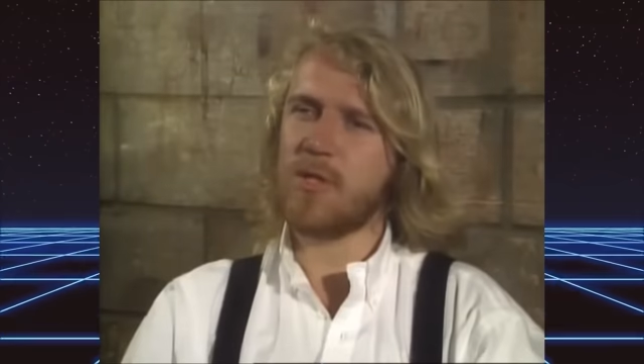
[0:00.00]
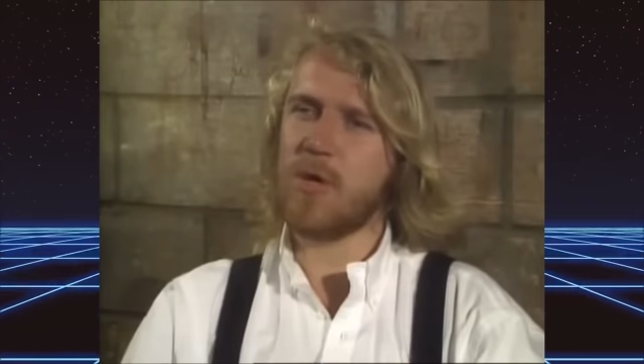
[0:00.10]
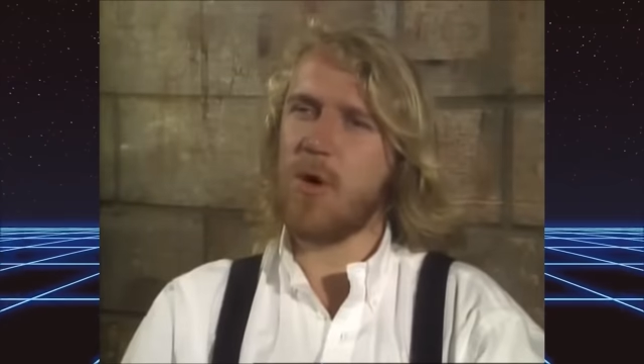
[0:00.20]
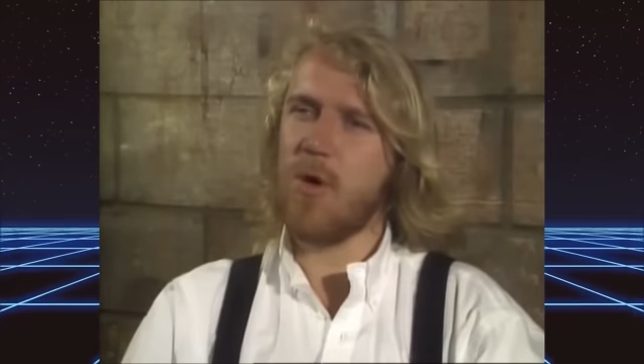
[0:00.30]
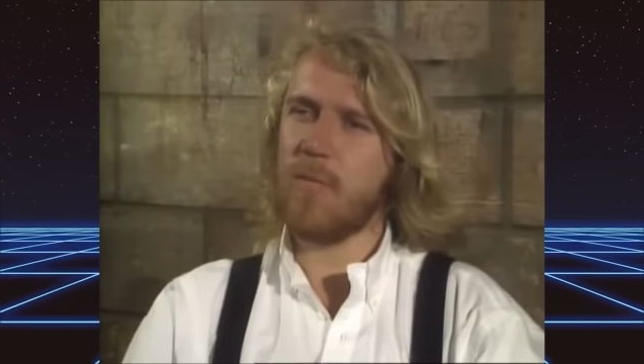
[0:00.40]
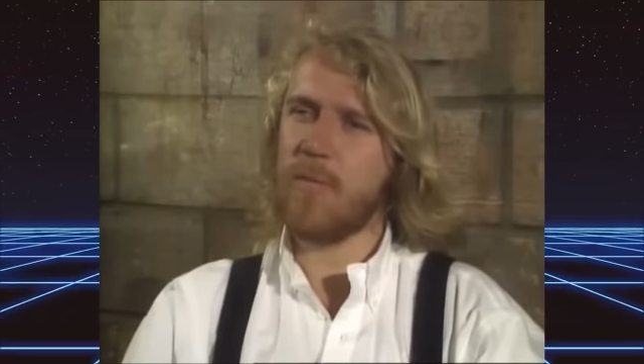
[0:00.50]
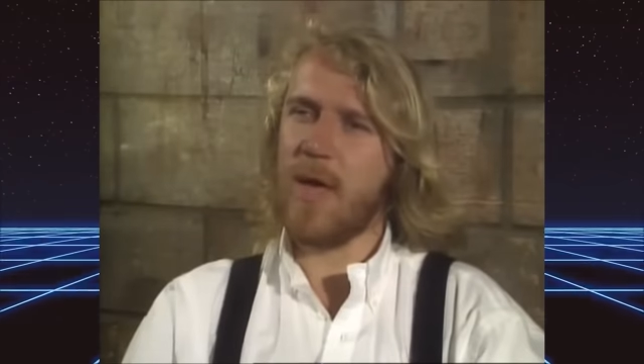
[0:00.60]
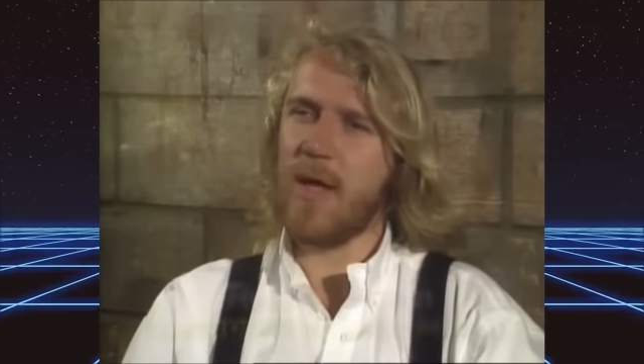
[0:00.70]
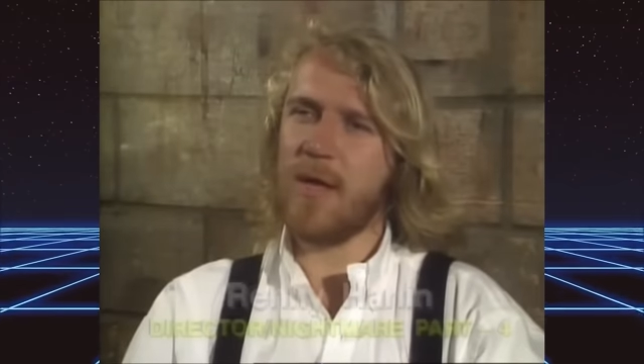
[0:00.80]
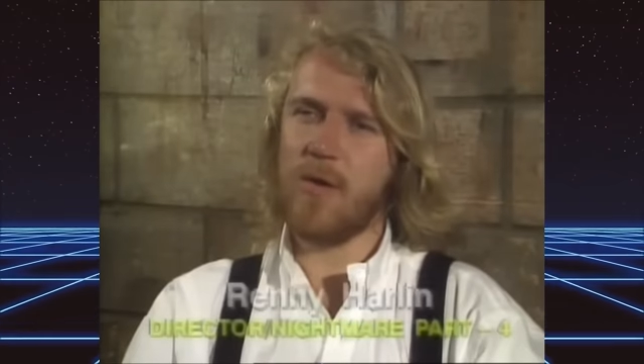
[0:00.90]
Well, the
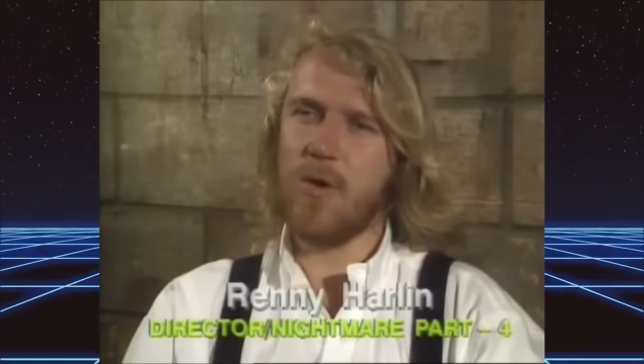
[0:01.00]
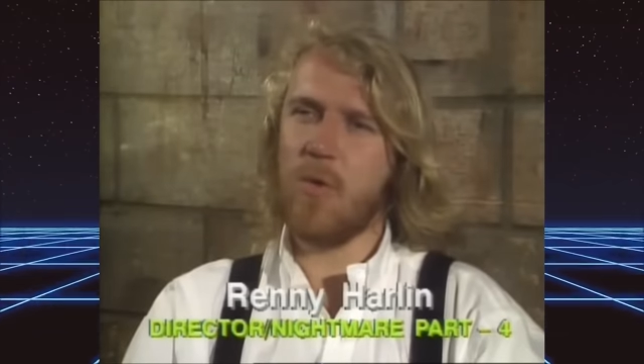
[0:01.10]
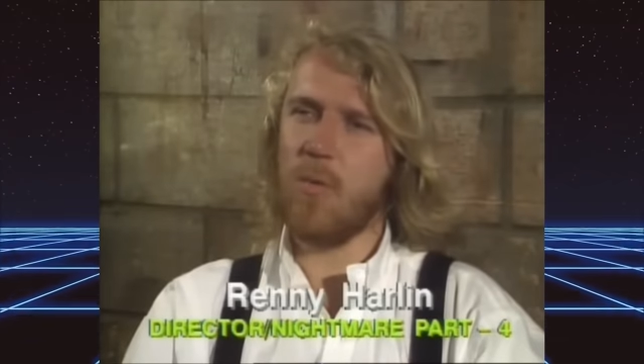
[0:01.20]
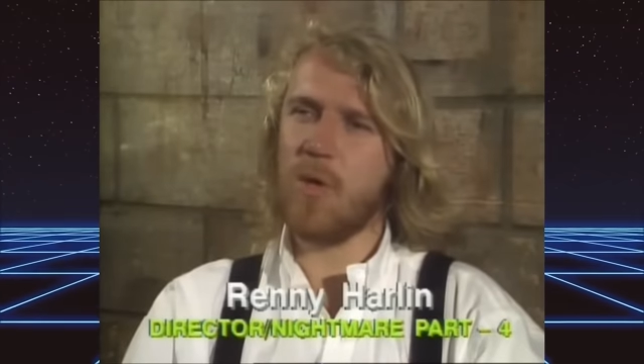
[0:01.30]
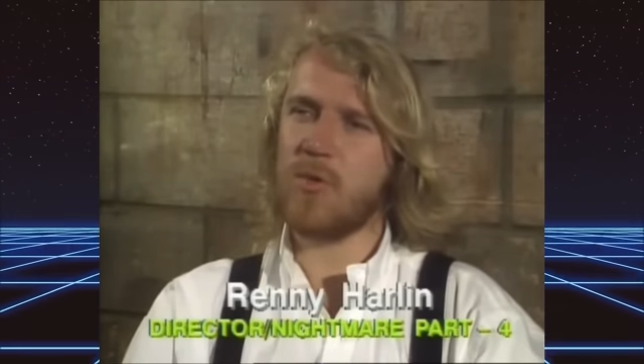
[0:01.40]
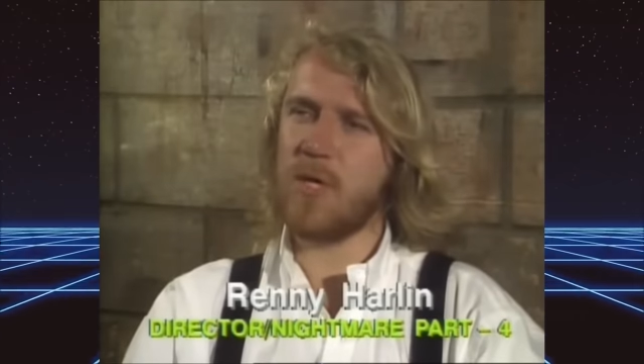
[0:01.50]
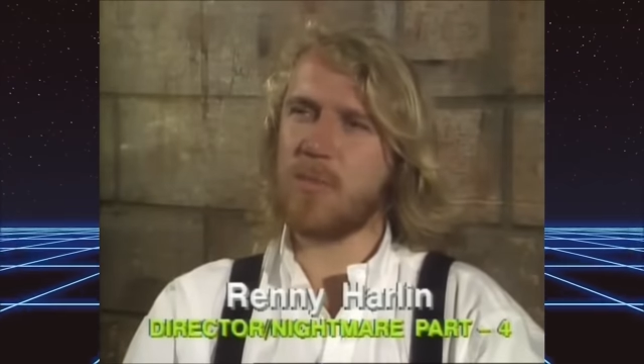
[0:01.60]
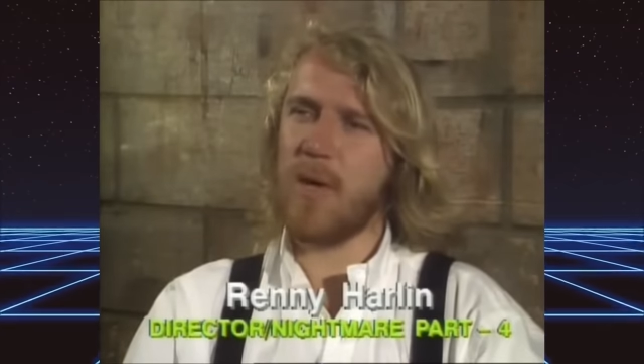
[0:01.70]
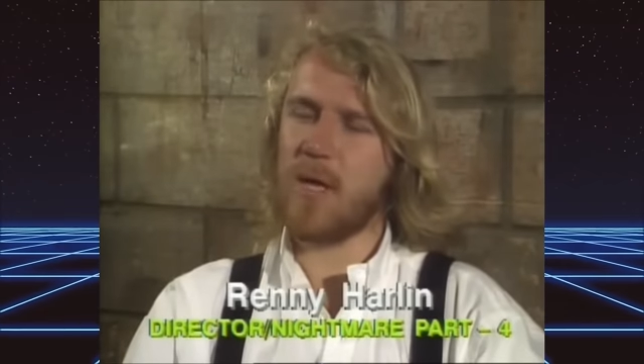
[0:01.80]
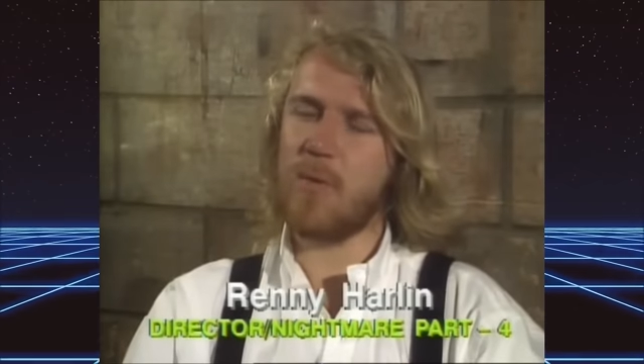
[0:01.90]
answer to that question is
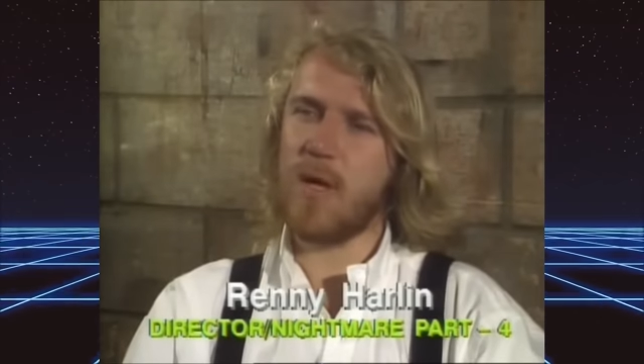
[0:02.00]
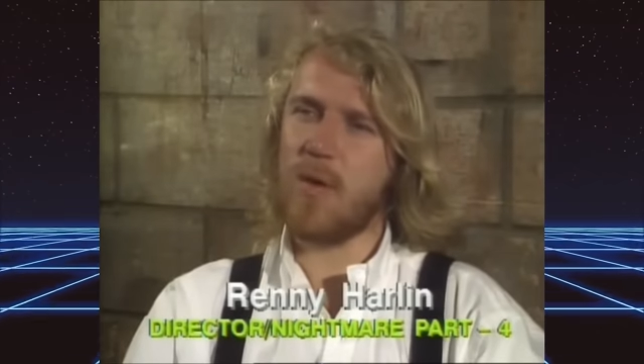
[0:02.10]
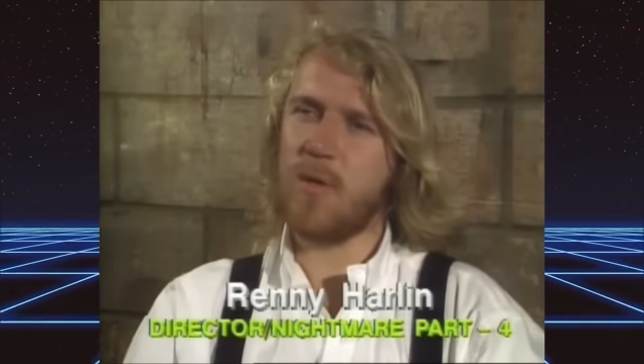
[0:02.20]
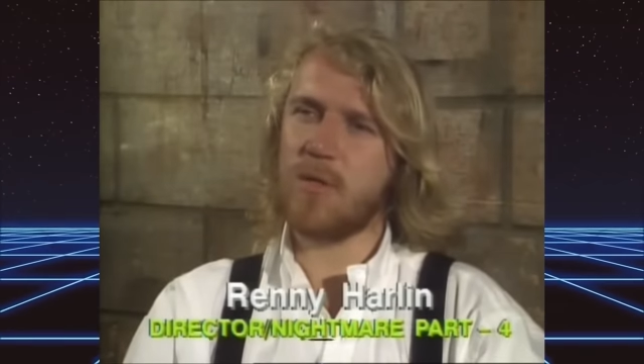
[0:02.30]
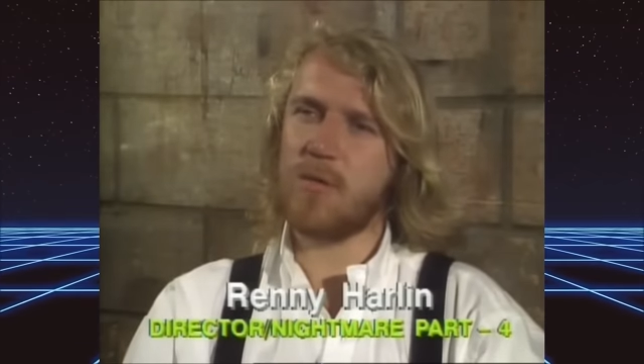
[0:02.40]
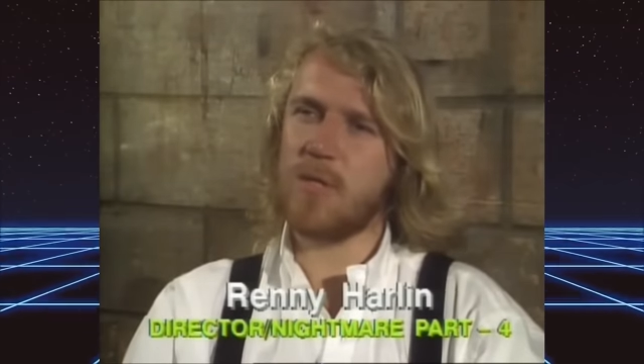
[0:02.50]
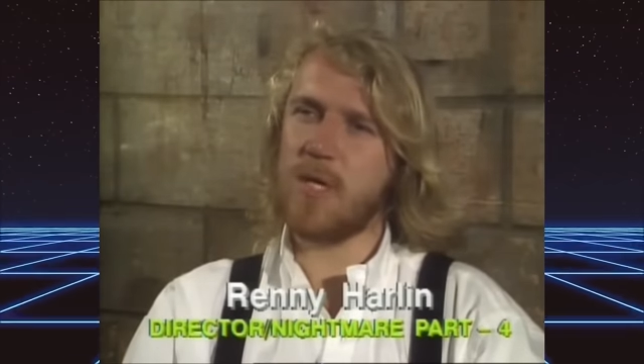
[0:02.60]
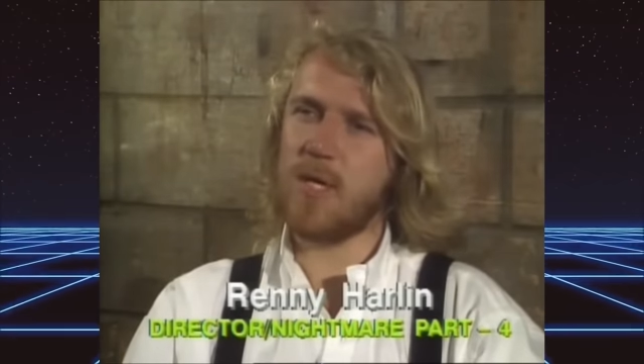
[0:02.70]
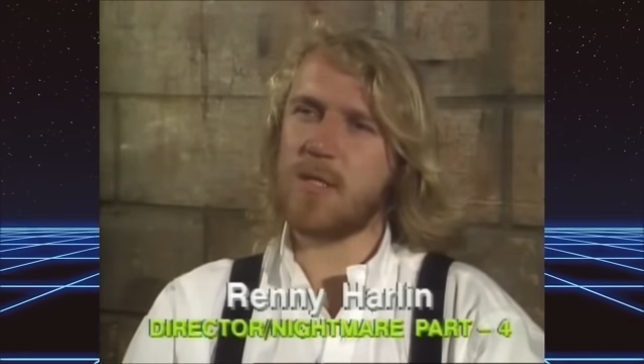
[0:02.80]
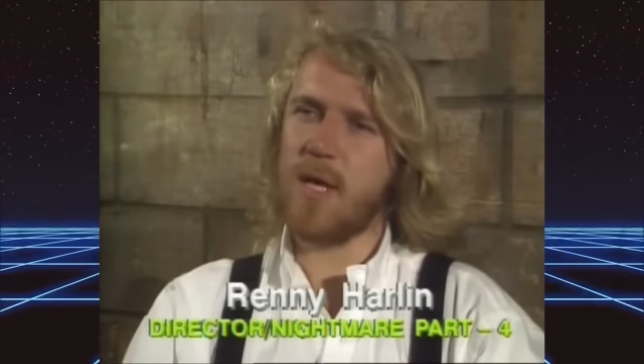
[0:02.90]
more or less a
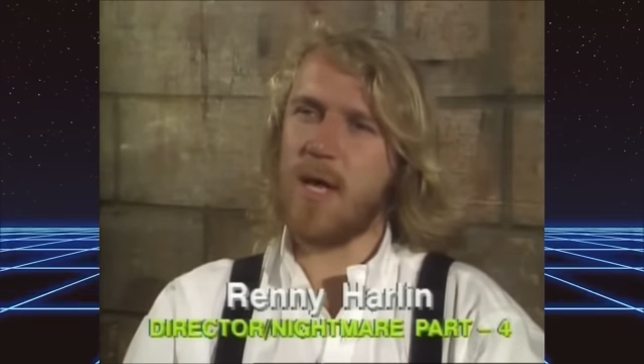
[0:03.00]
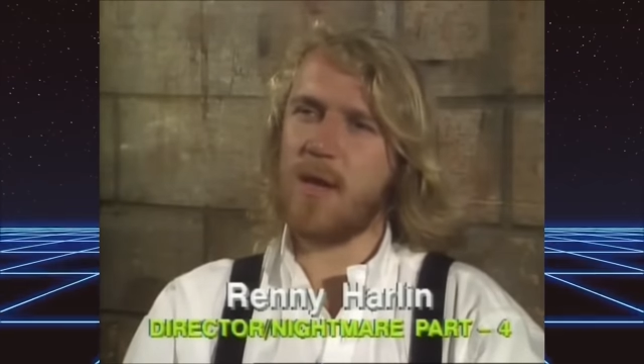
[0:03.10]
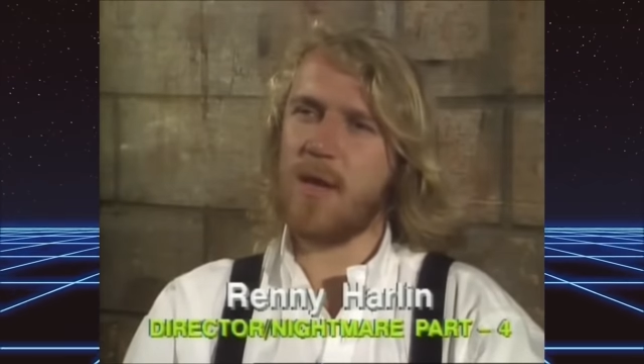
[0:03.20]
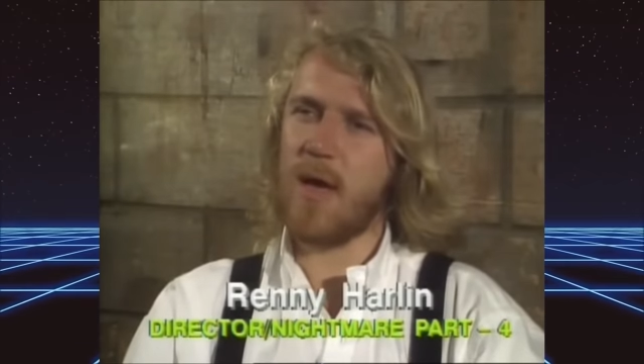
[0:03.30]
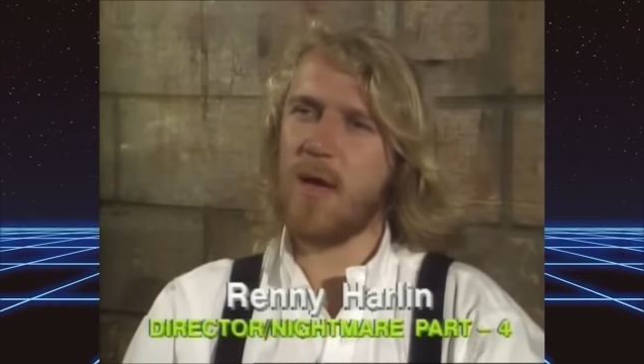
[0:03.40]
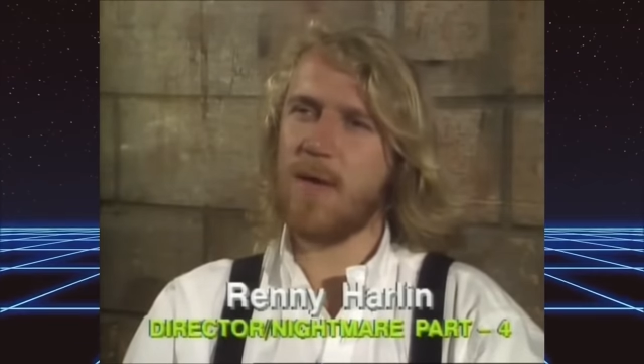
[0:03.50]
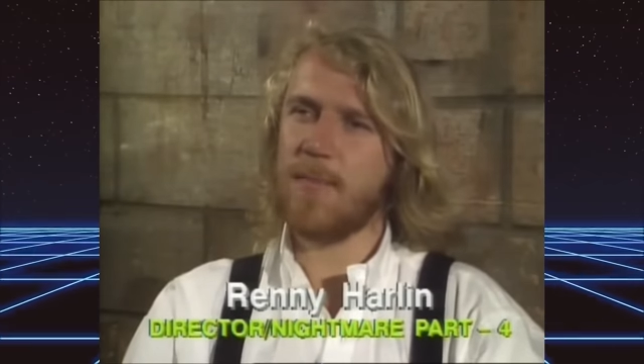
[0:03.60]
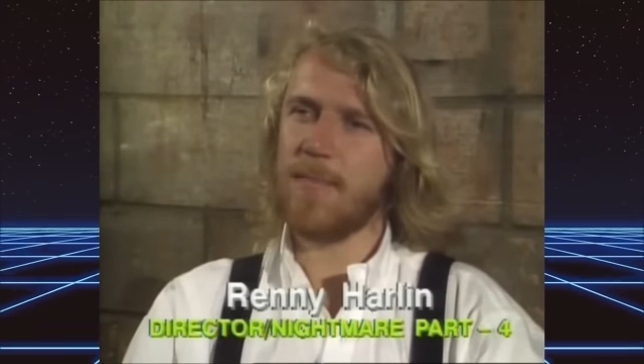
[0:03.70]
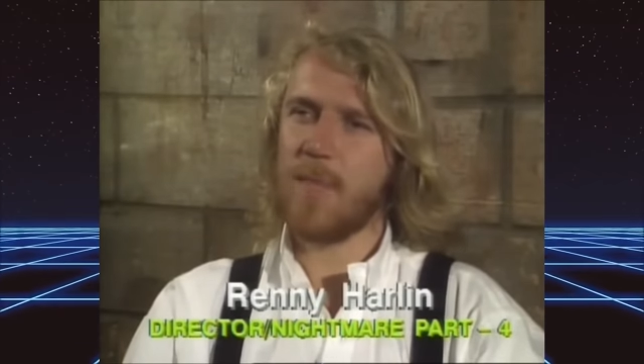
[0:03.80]
big fat yes.